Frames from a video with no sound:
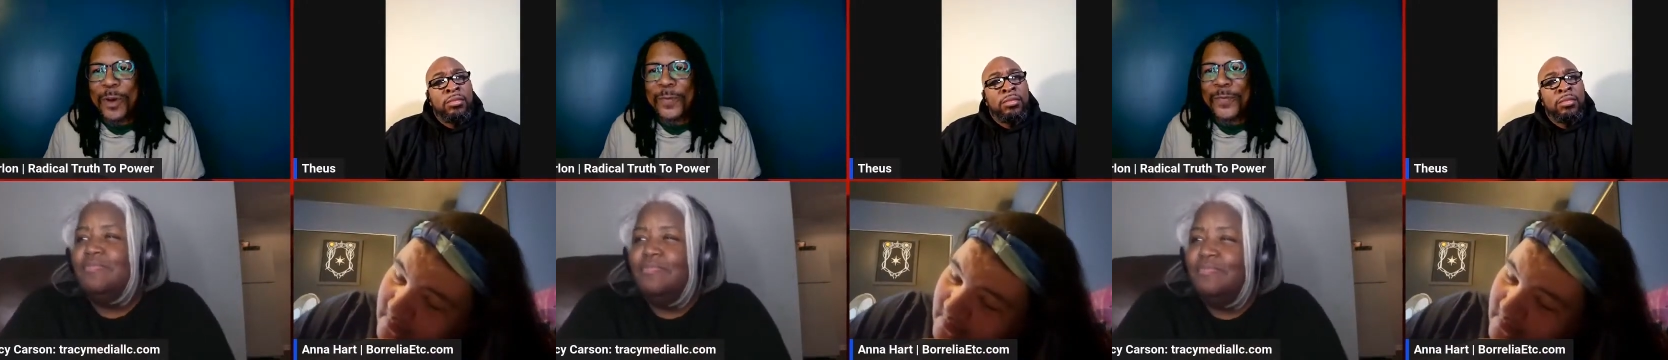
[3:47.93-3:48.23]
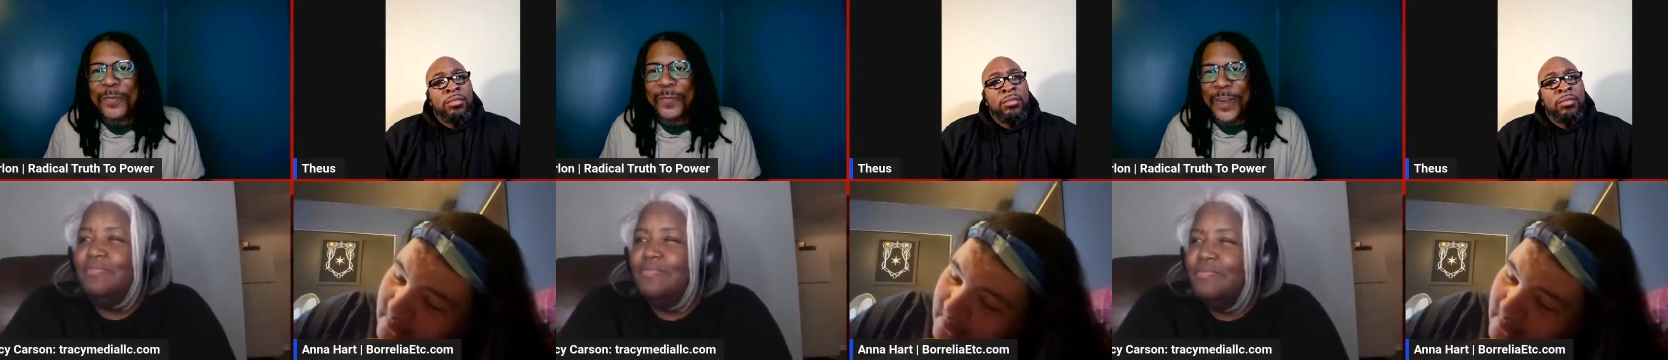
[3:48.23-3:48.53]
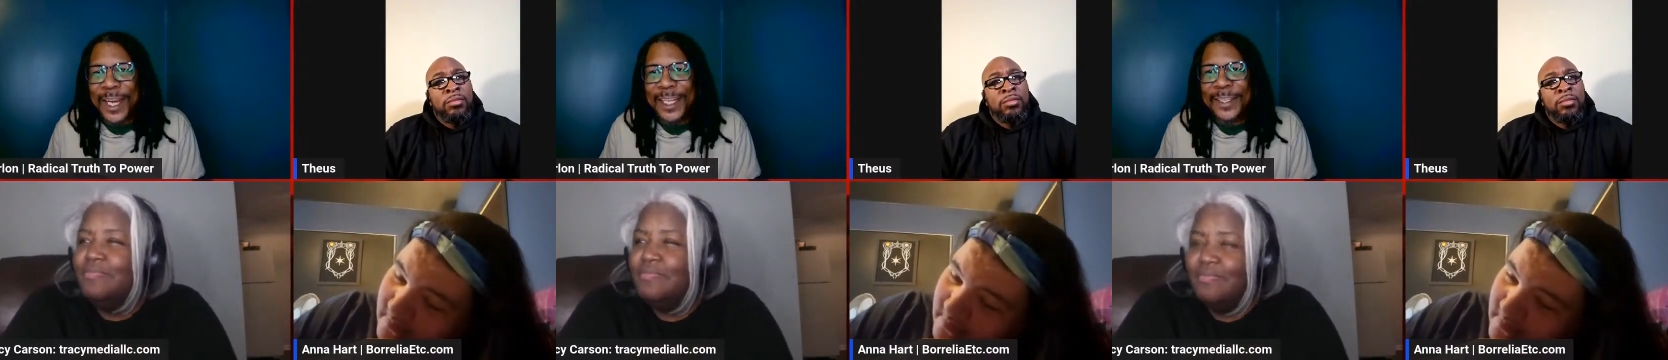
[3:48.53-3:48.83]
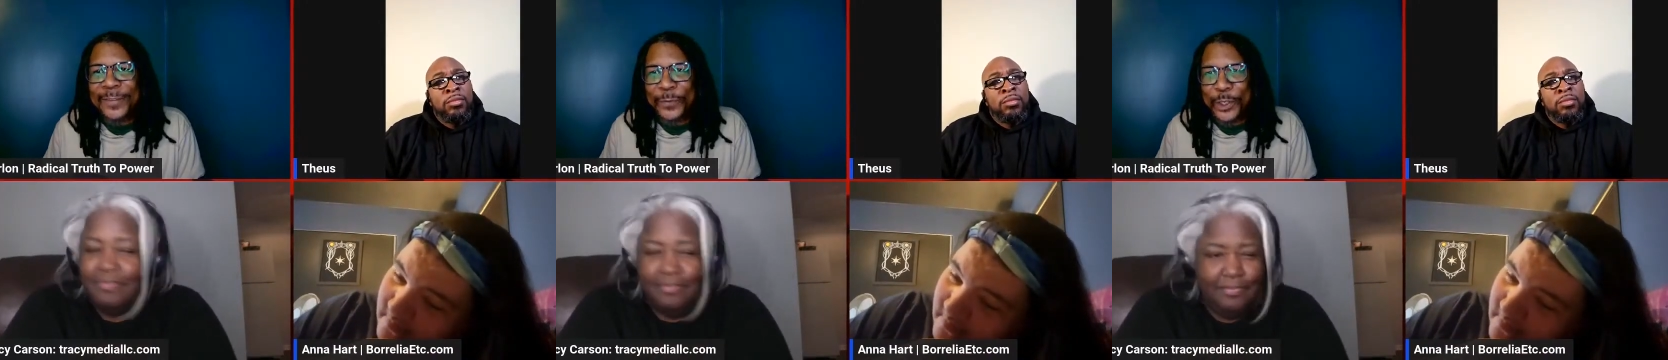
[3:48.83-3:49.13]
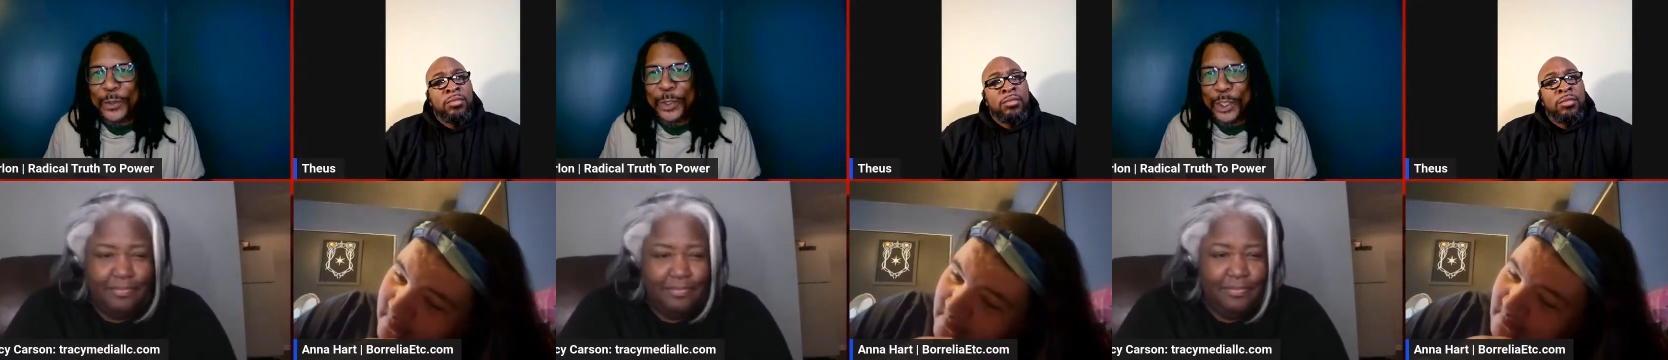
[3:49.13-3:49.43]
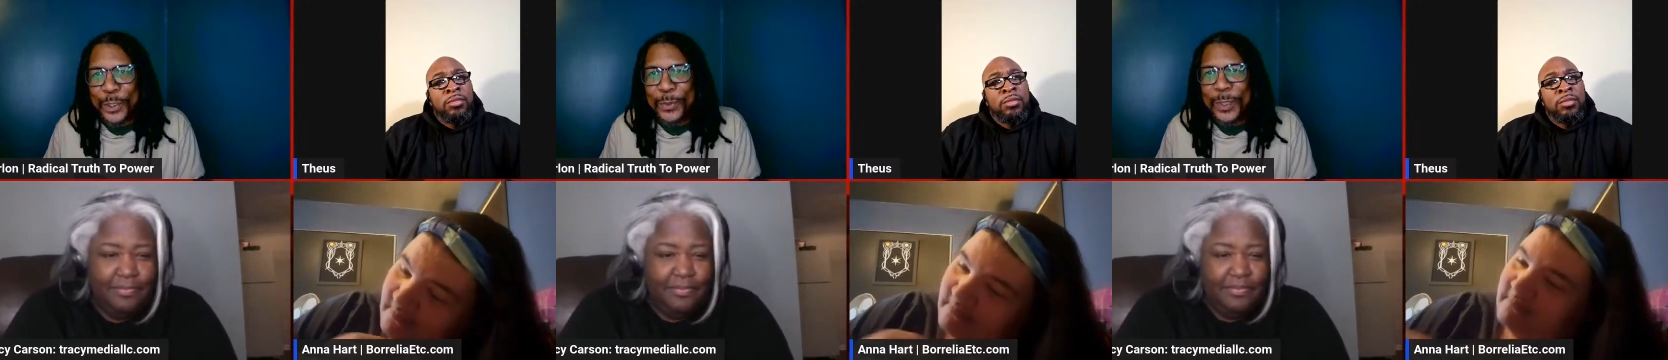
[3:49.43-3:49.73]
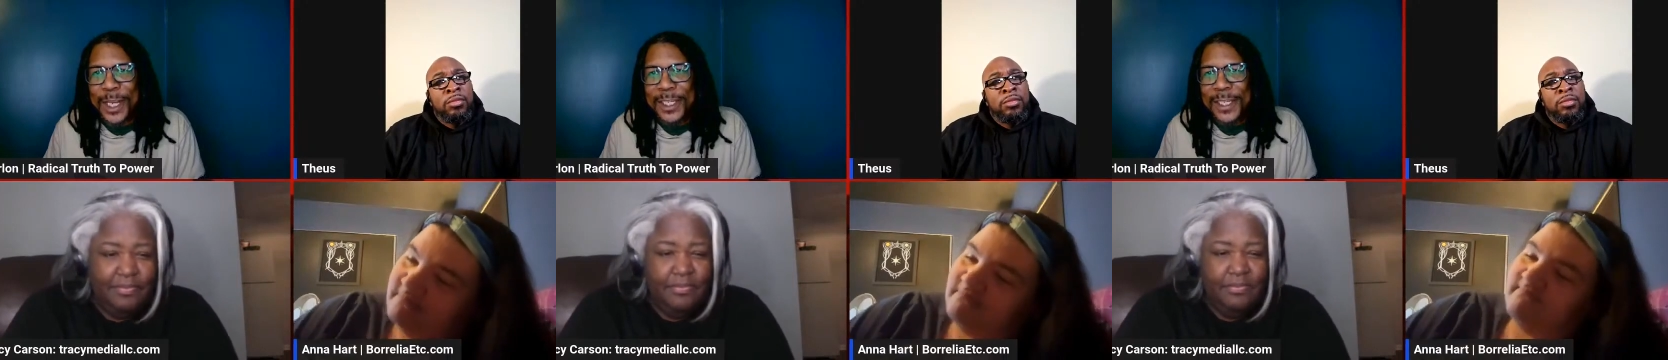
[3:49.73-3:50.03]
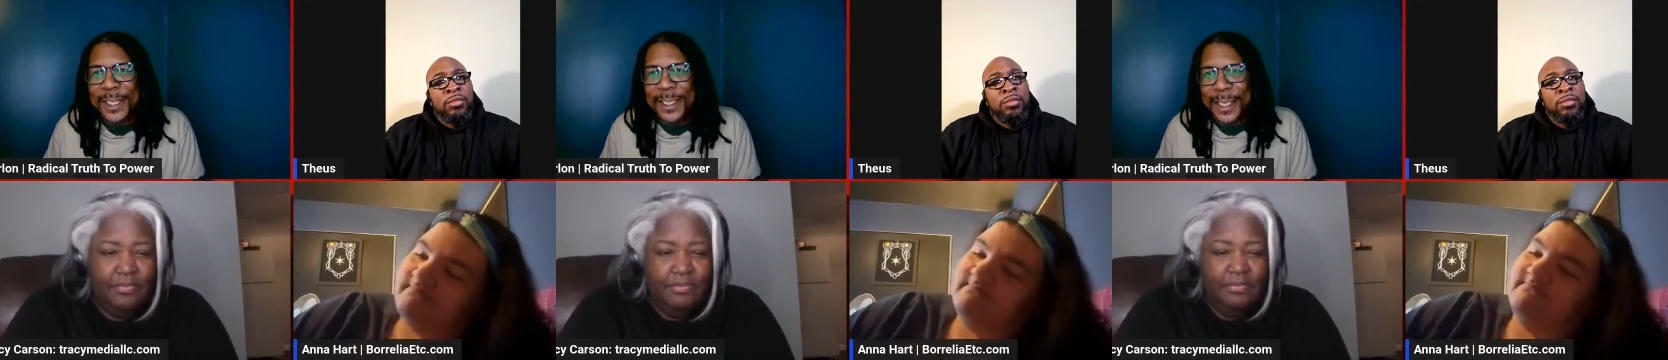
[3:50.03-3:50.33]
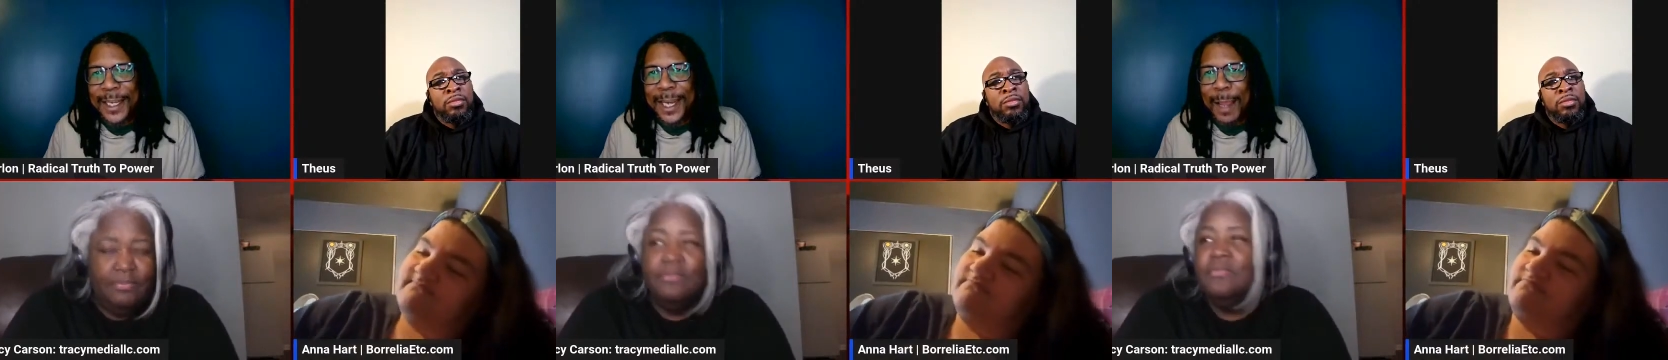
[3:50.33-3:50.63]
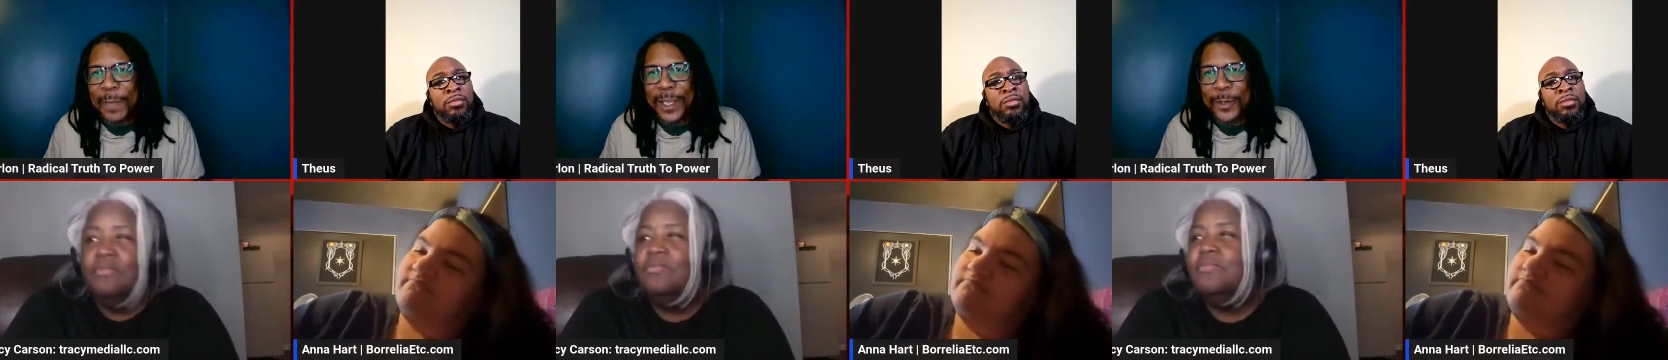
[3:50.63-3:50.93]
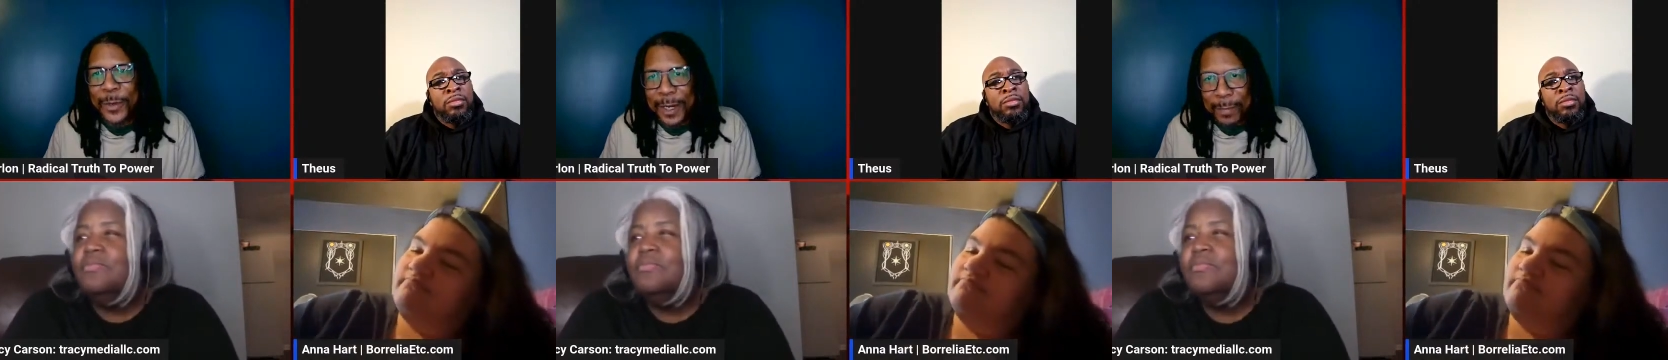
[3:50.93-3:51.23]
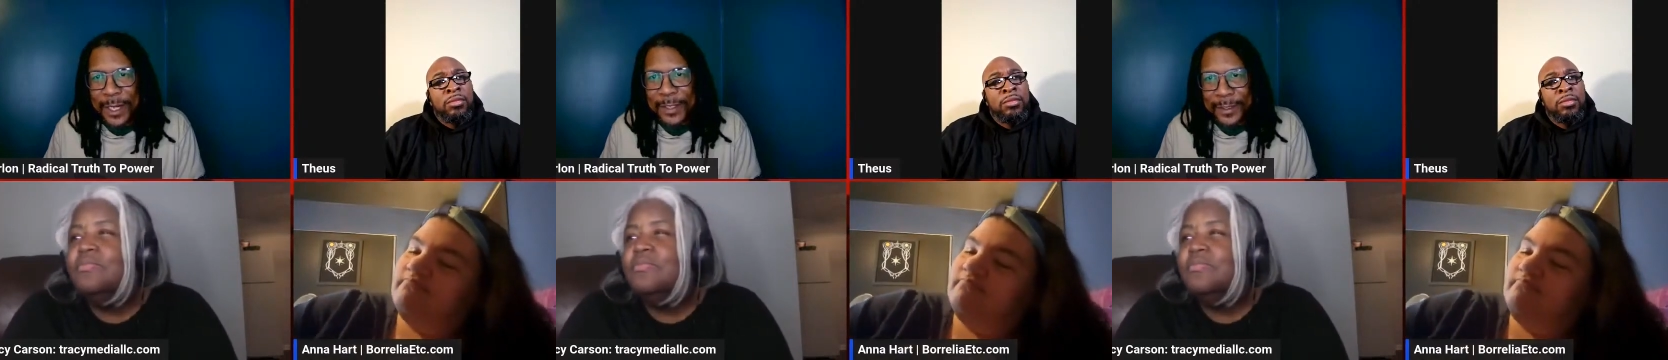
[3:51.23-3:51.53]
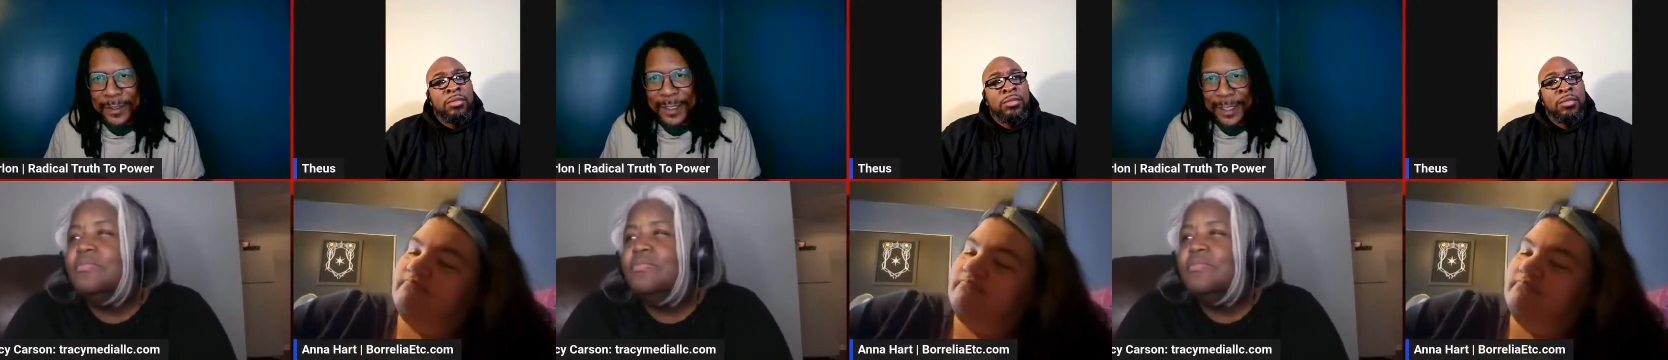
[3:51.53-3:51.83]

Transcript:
Speaker 1: more funny to you that she's a kidnapping grandmother,